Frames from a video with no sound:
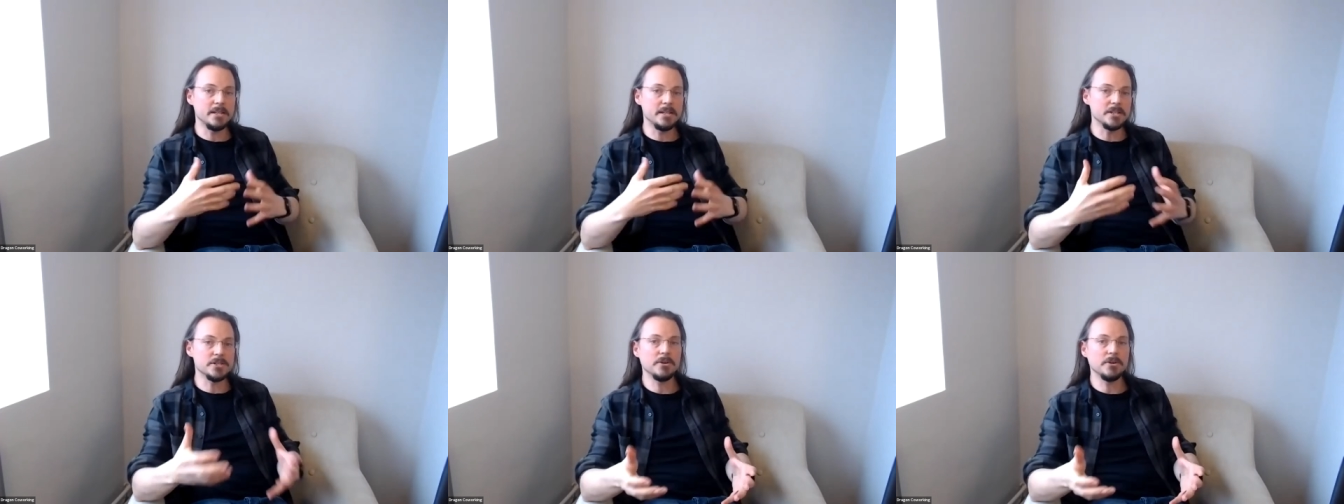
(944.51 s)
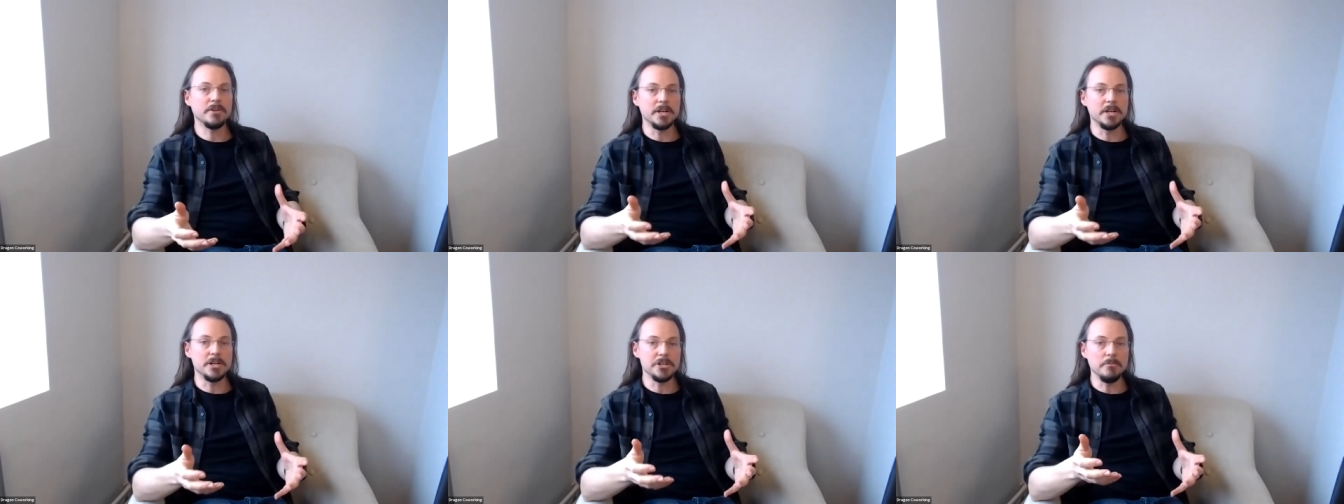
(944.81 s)
the sort
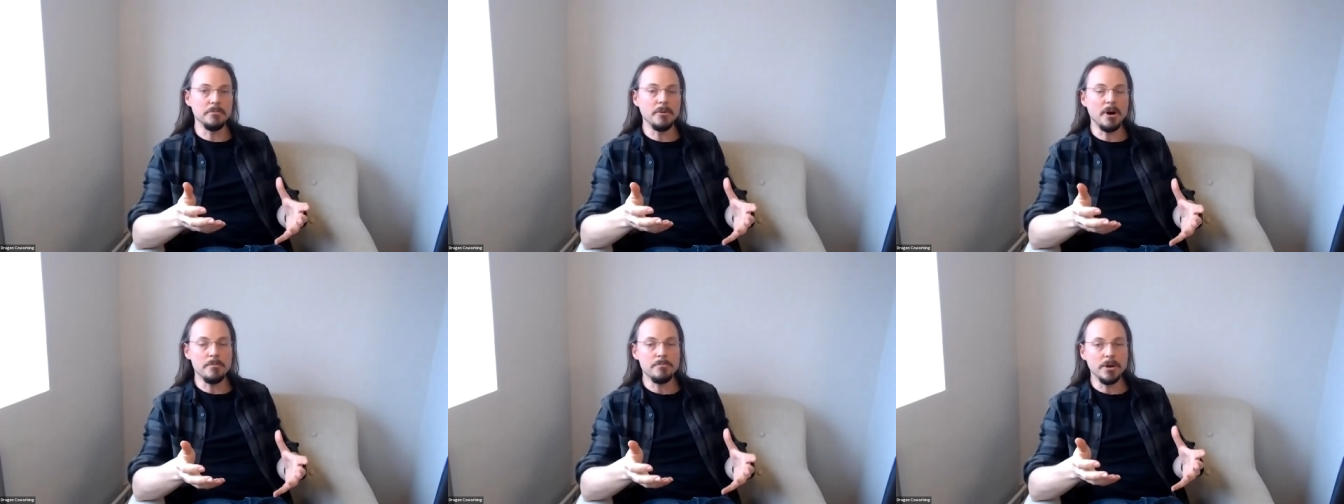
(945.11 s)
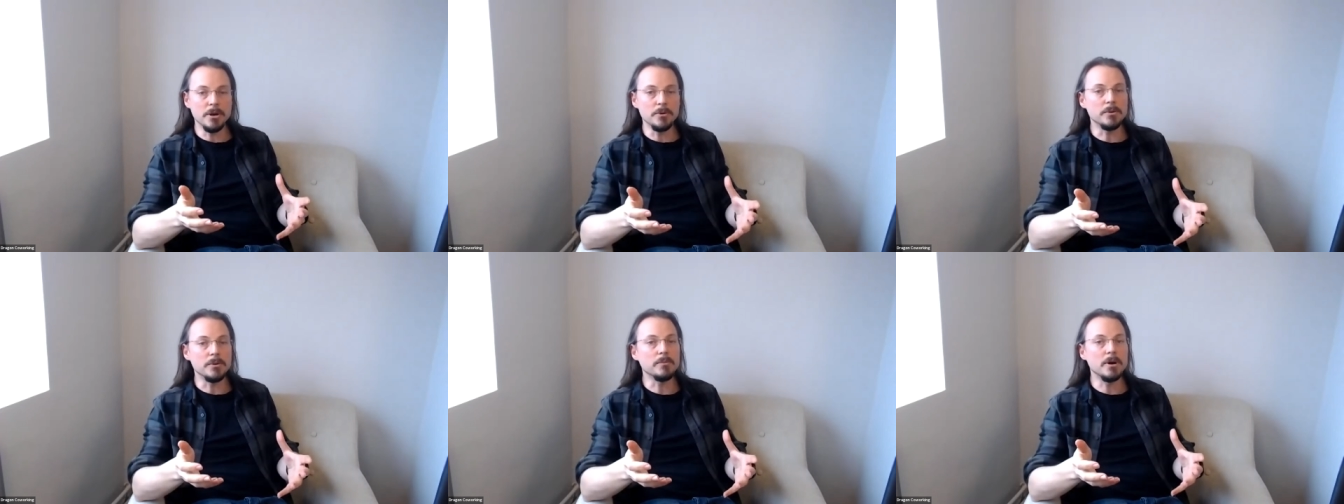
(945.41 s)
of things you might
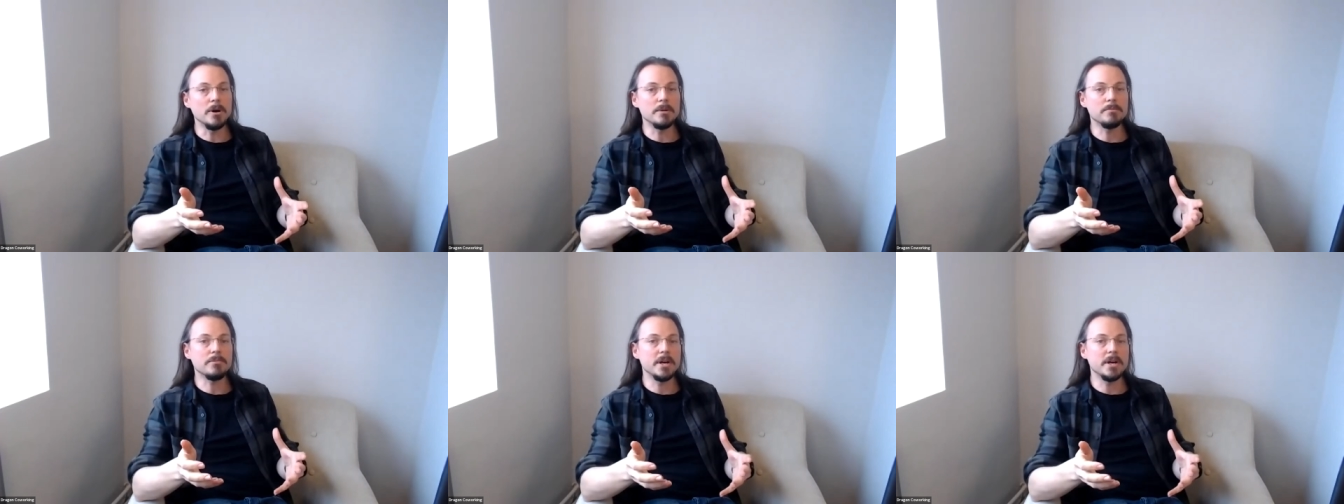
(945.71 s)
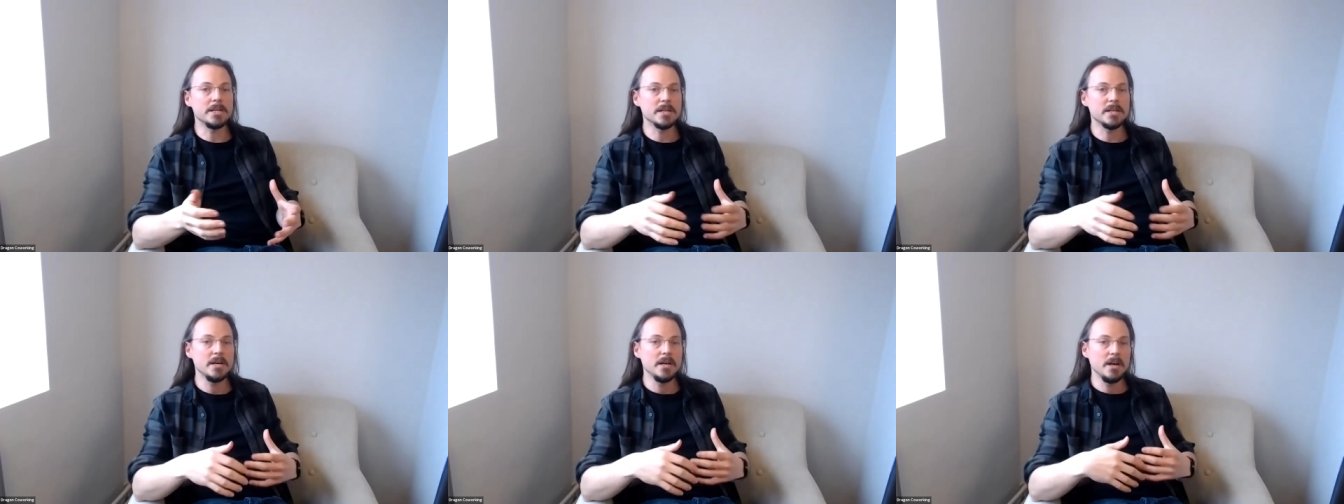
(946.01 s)
build with
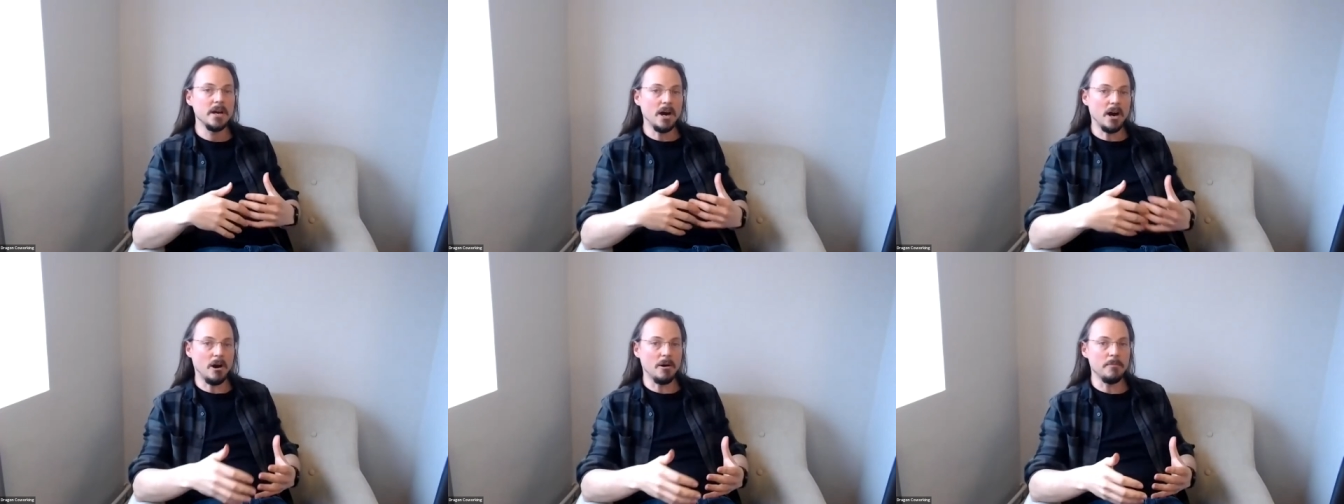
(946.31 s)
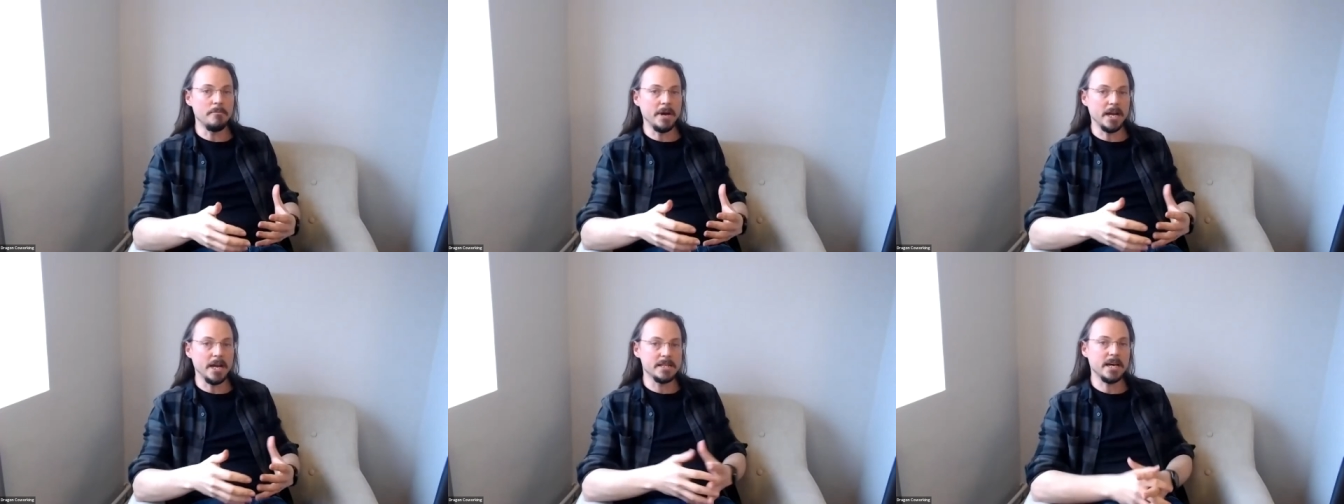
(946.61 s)
WordPress, are
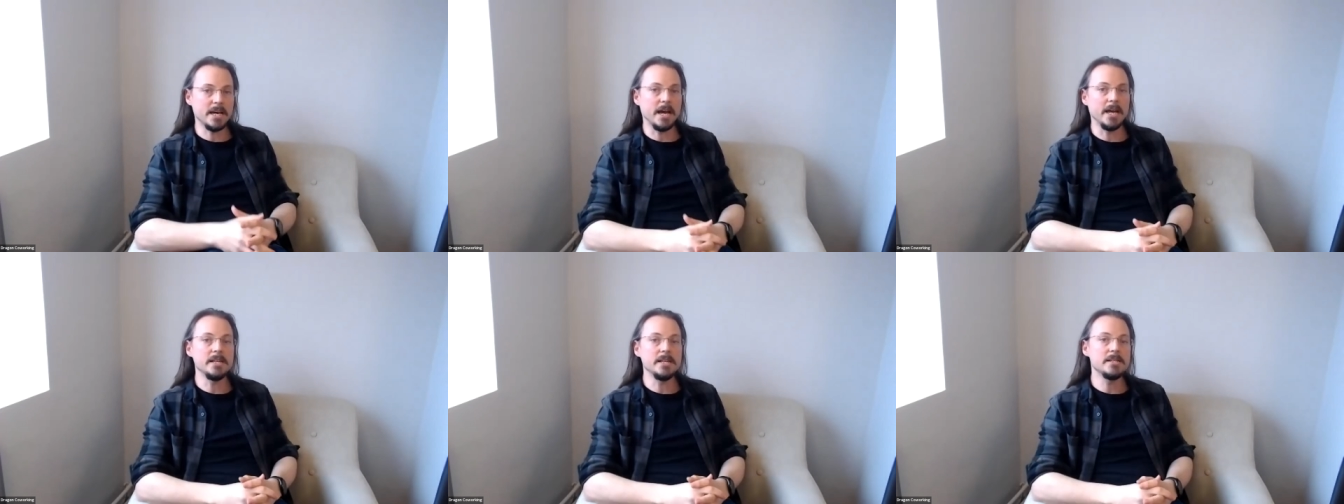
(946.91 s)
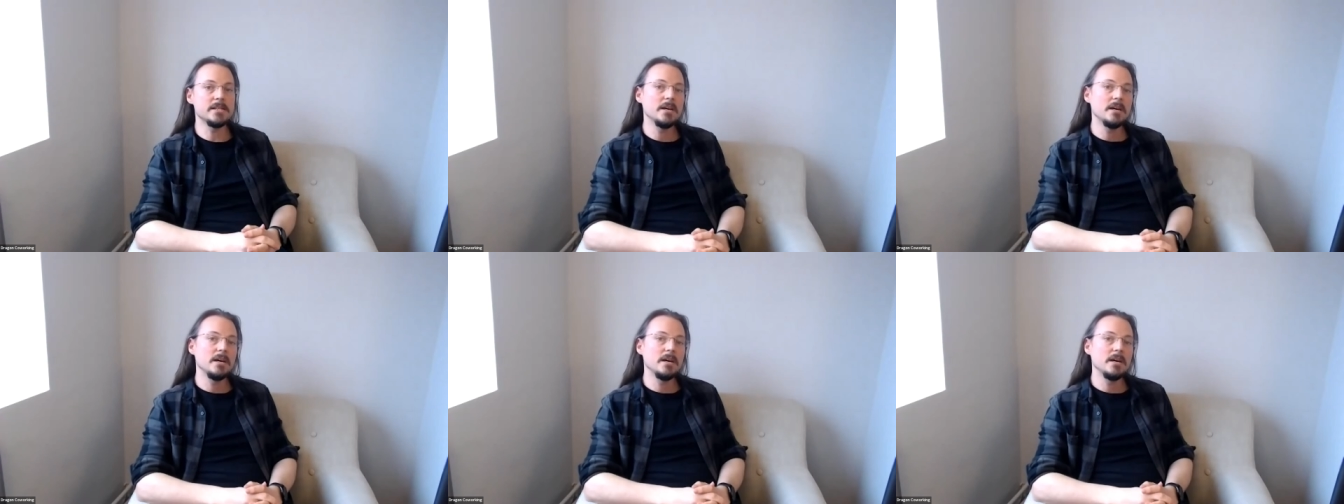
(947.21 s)
maintained.